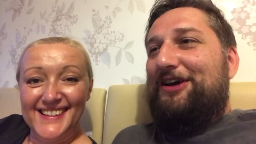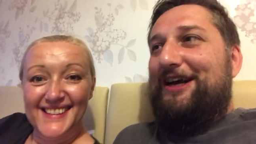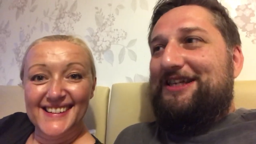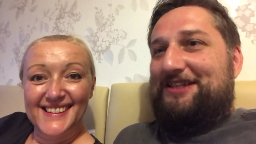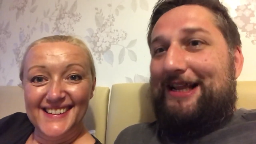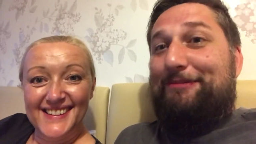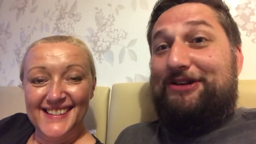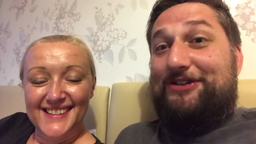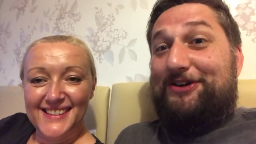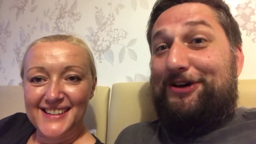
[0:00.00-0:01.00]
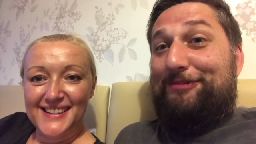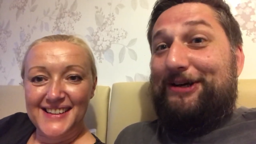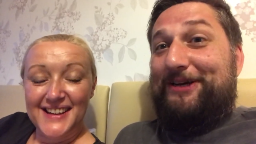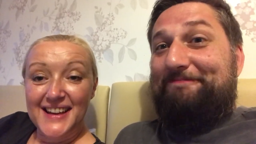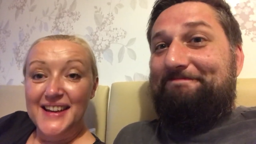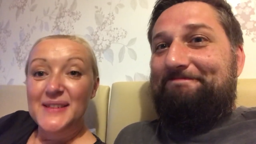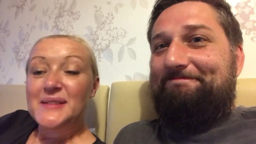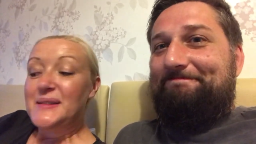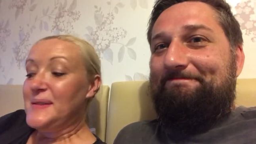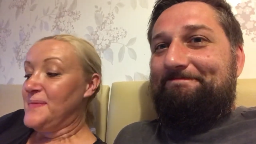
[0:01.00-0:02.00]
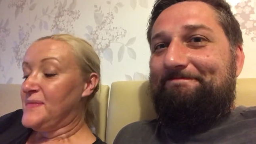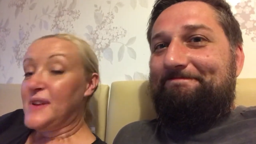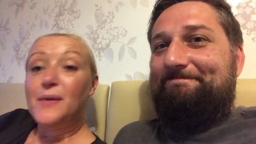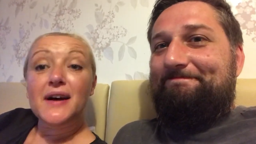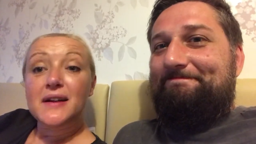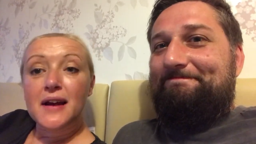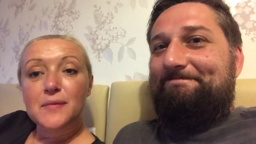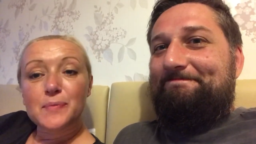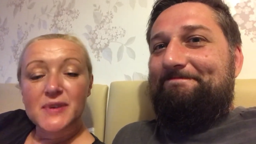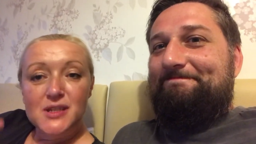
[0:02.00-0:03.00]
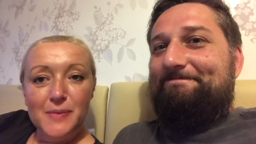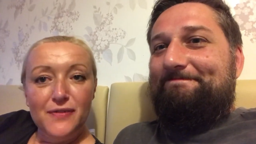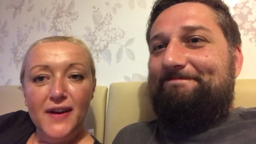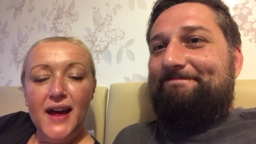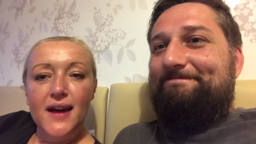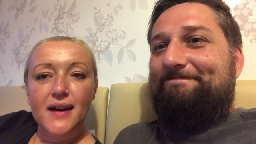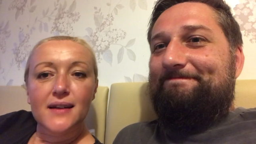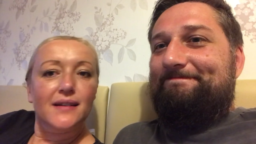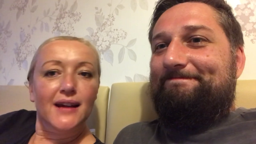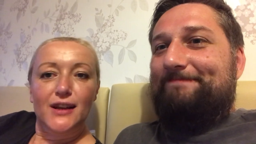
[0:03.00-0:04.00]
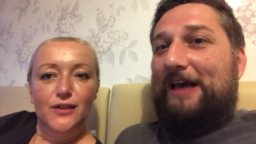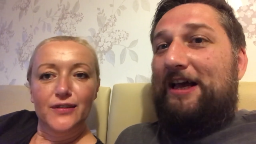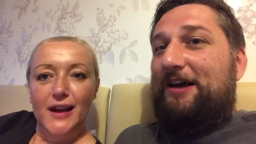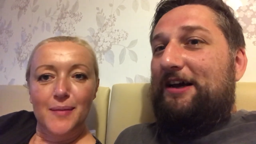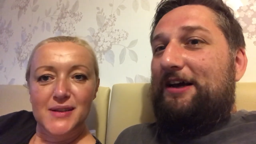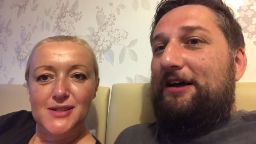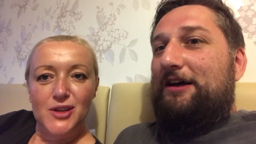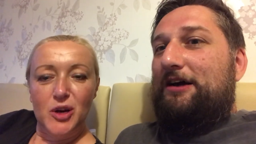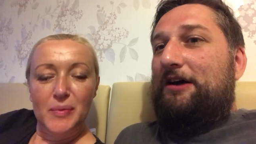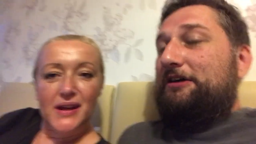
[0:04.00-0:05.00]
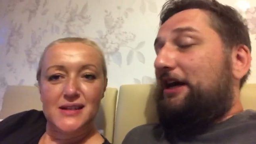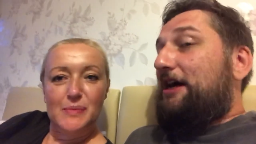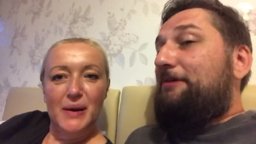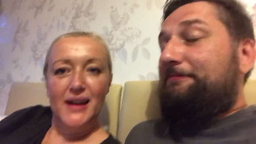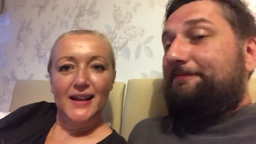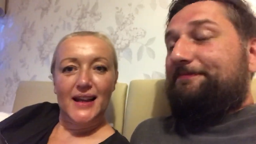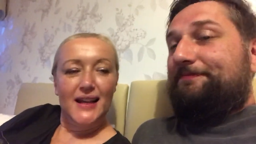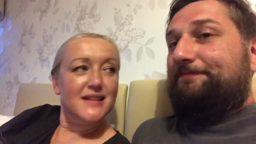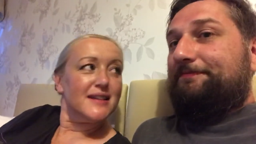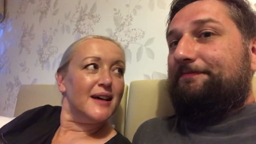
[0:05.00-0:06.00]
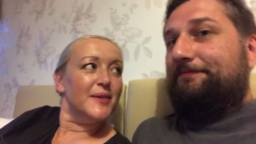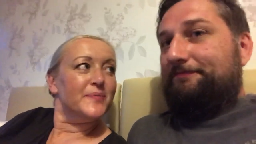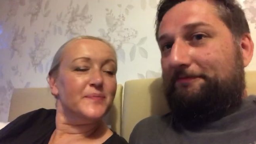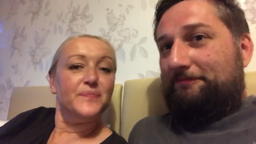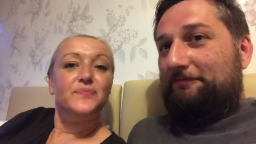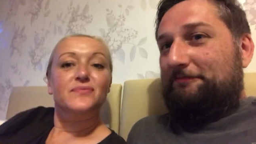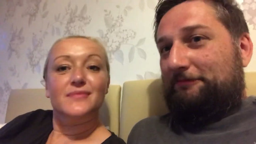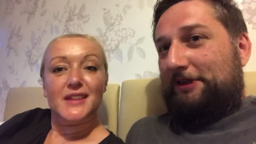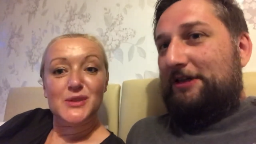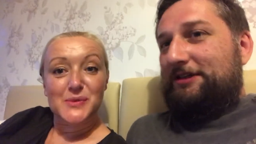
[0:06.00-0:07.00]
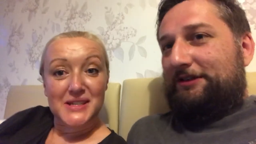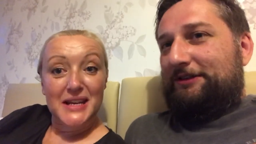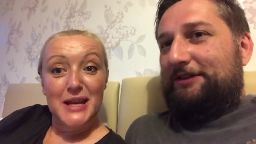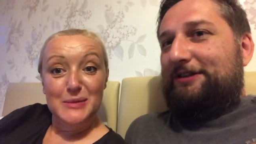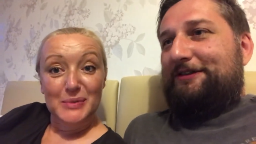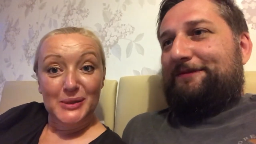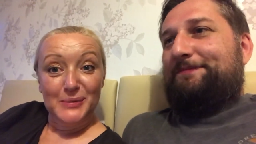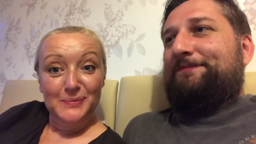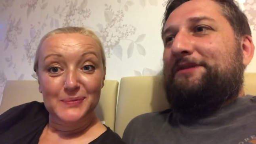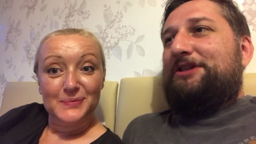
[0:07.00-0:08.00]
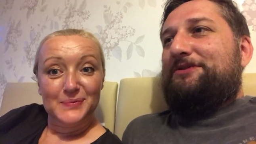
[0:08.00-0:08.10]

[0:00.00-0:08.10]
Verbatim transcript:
Speaker 1: is lemon sorbet.
Speaker 2: Now, to be fair, I love a lemon sorbet as a palate cleanser. This was inedible.
Speaker 1: This